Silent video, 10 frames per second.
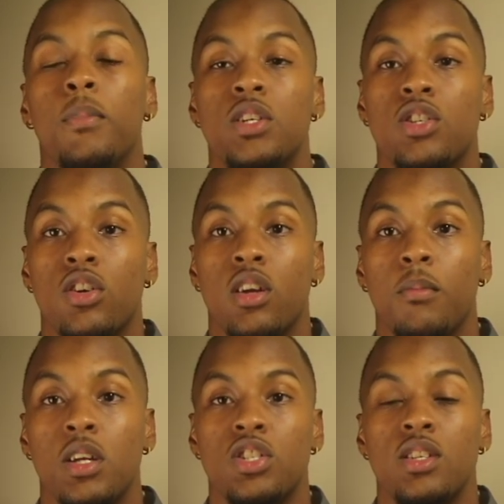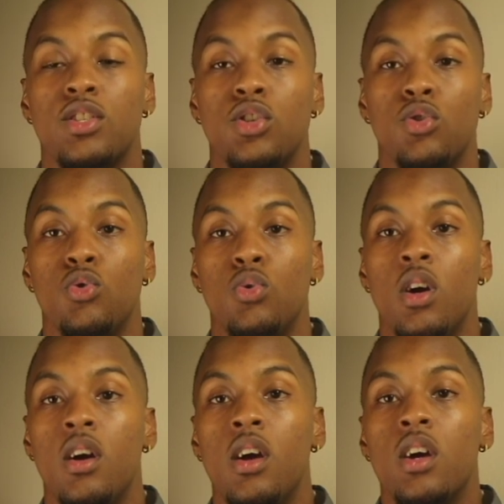Be sure to mention
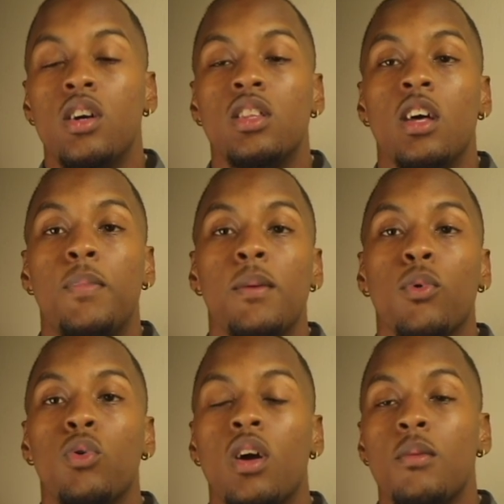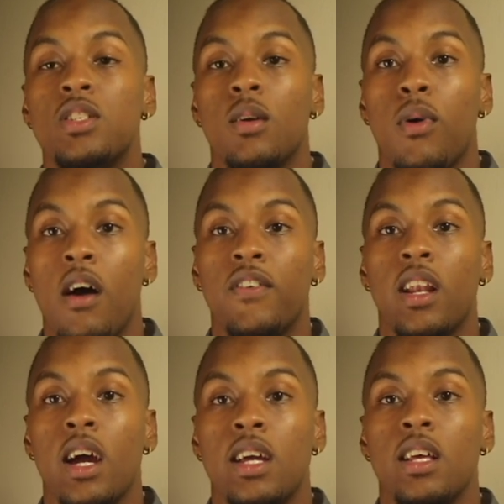to the people who come to your profit
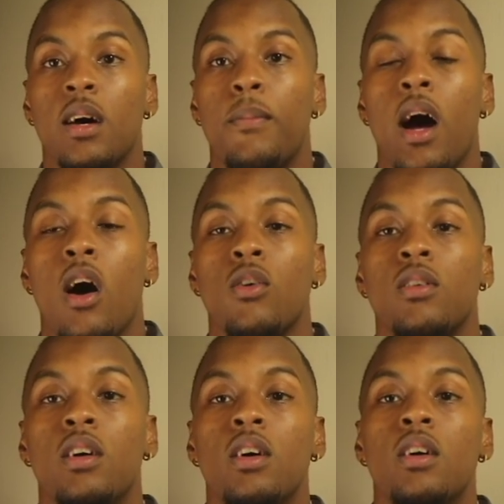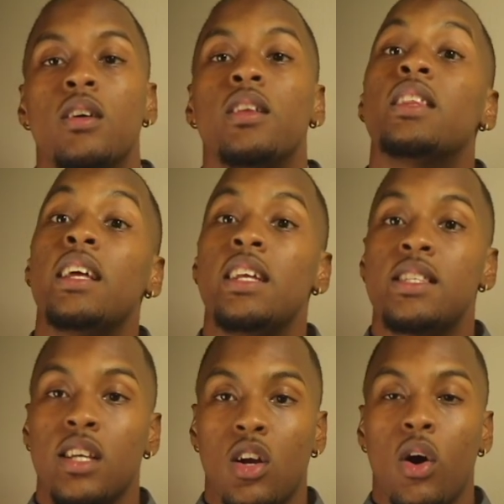night about that they
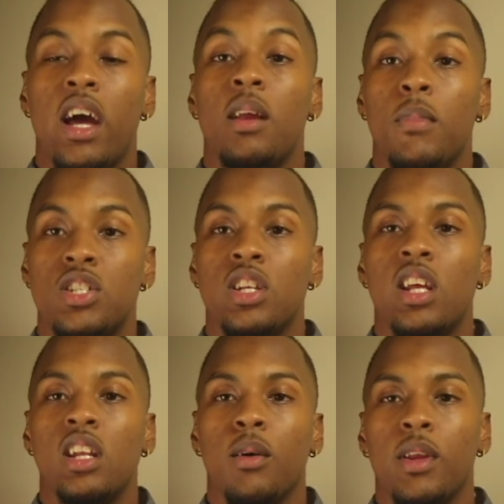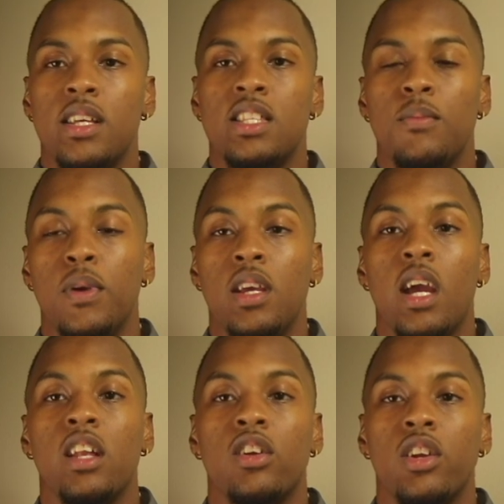need to go ahead and mention
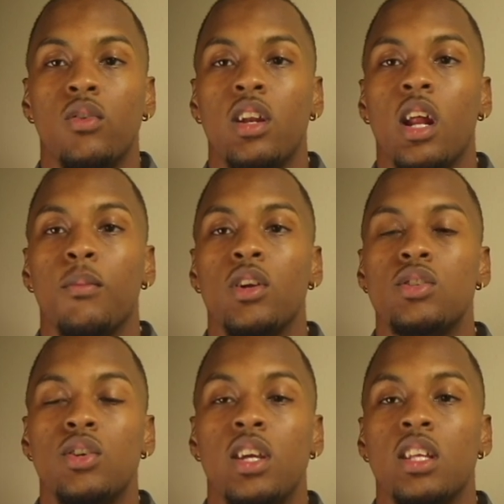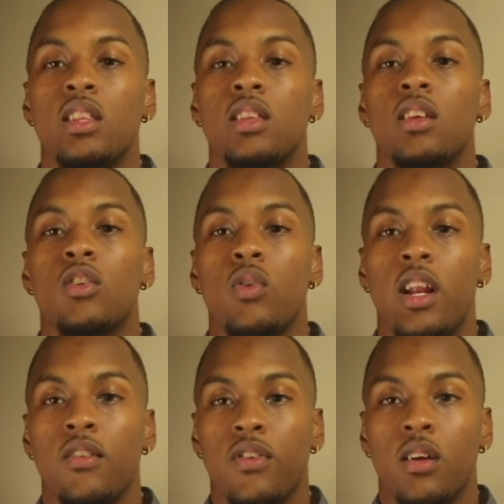NAACP and your unit number to get the
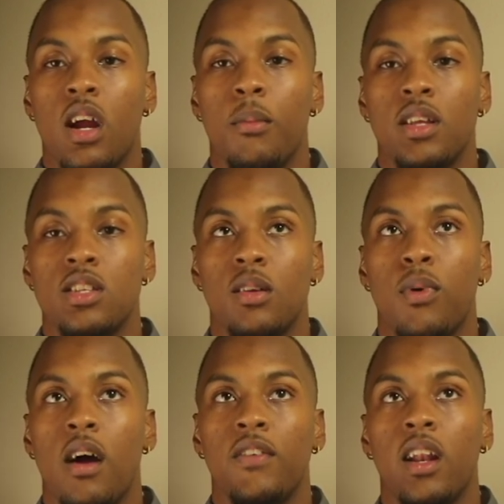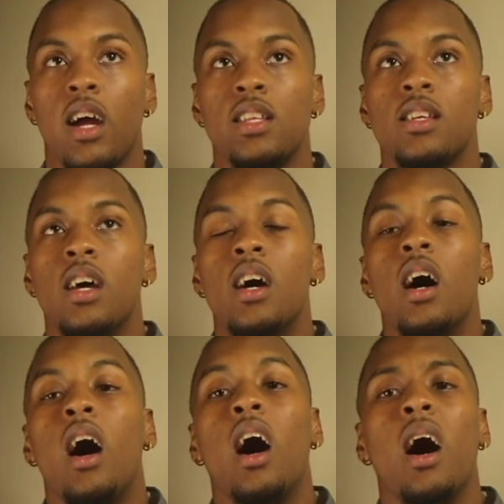credit for coming to the profit night.
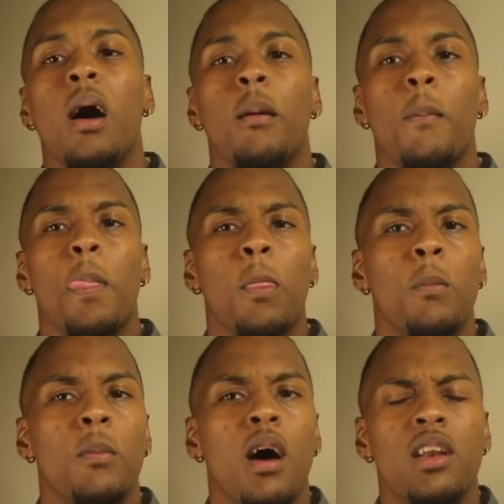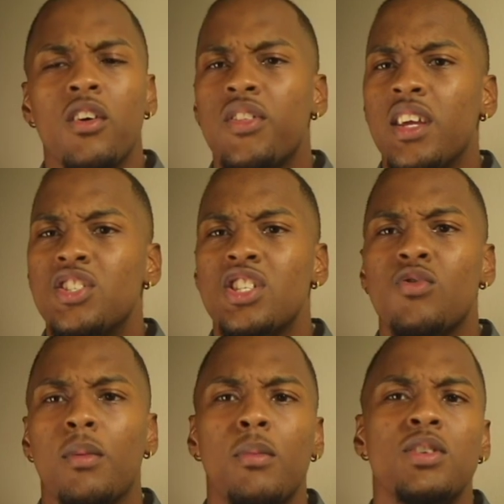Another thing,
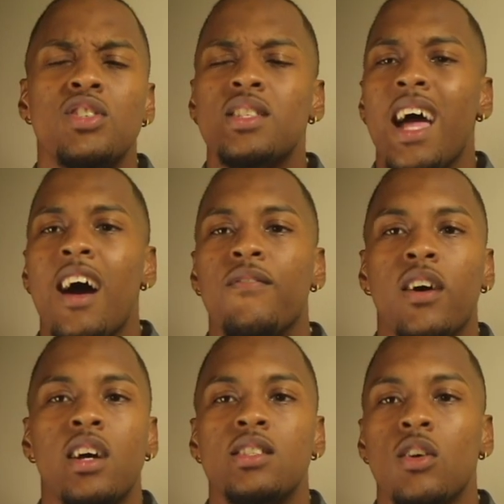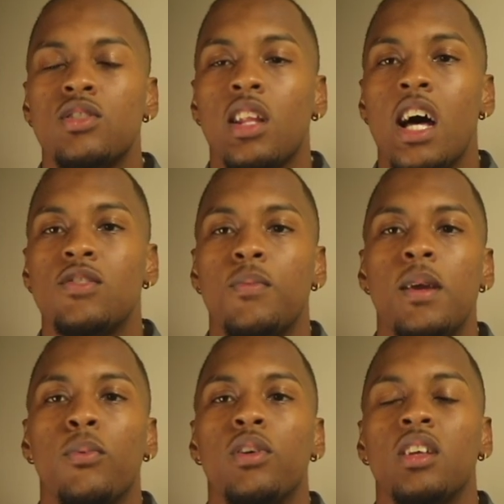just remember just to have fun, socialize with
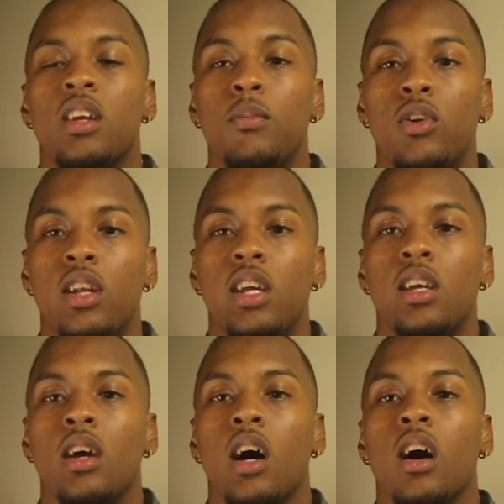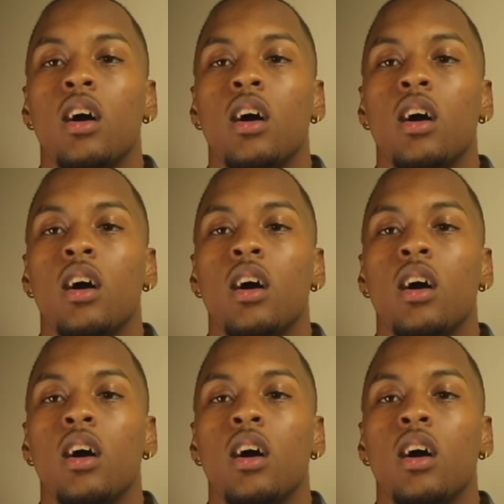people in the community,